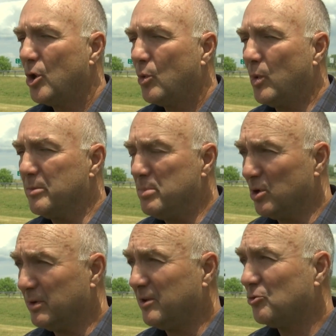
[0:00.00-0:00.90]
with
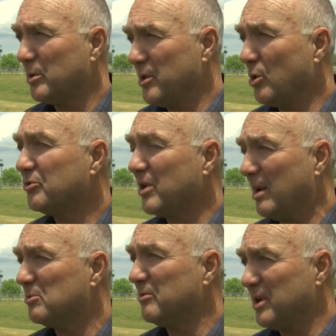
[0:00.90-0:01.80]
buildings with those
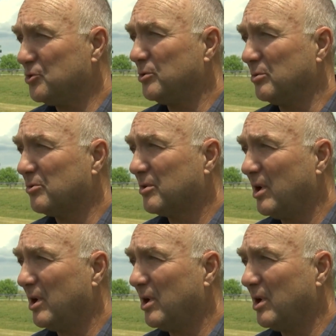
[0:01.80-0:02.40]
types of issues.